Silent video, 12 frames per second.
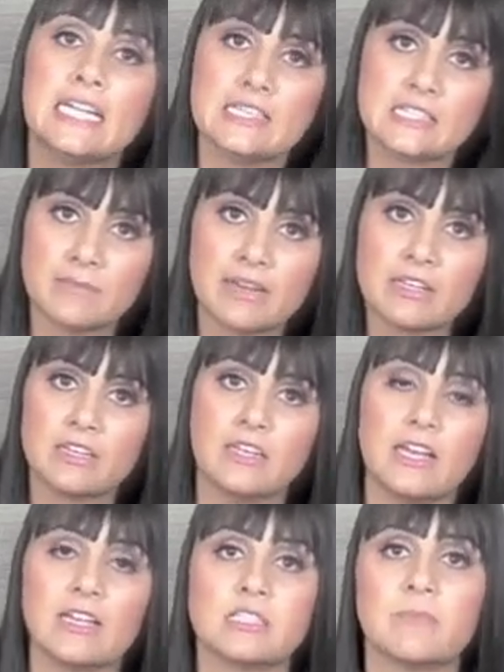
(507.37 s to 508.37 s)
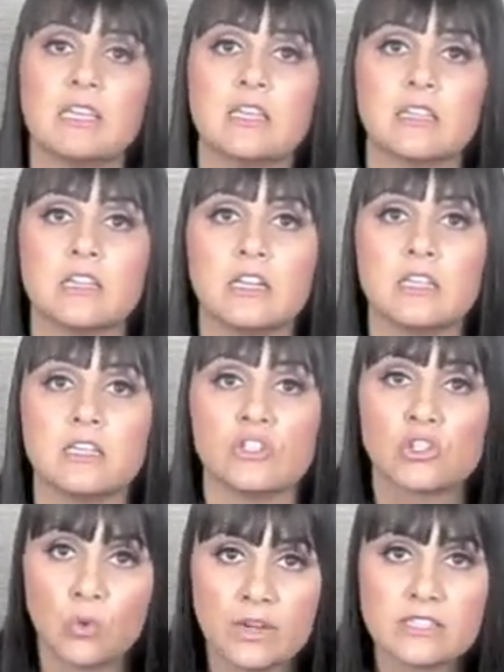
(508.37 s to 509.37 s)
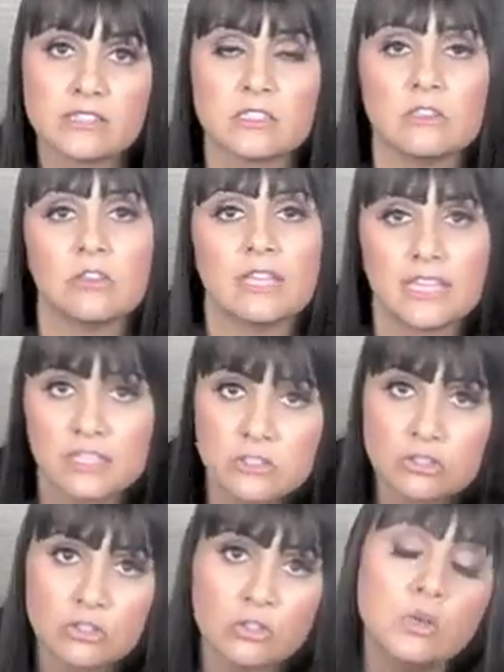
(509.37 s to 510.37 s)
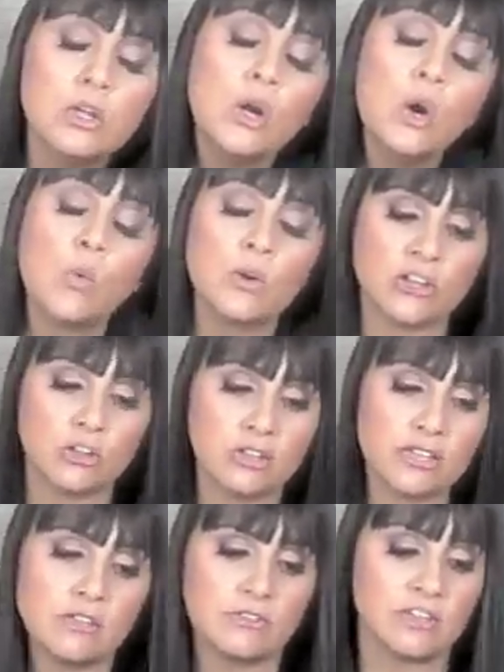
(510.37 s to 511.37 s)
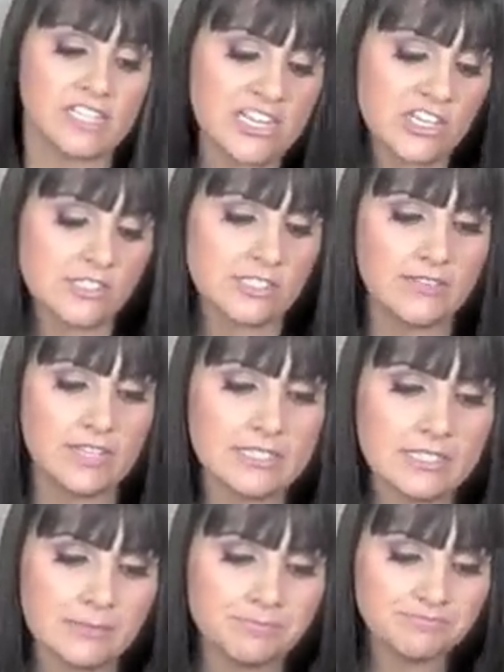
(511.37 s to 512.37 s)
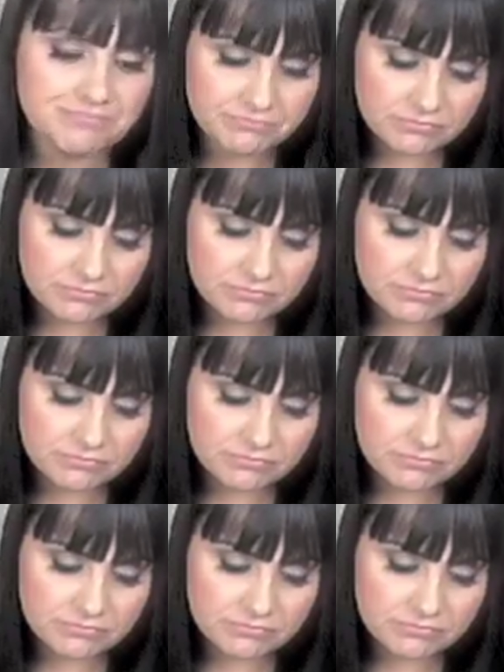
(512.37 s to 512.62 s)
Enzymedica as being a choice to look into when you're looking for a digestive enzyme.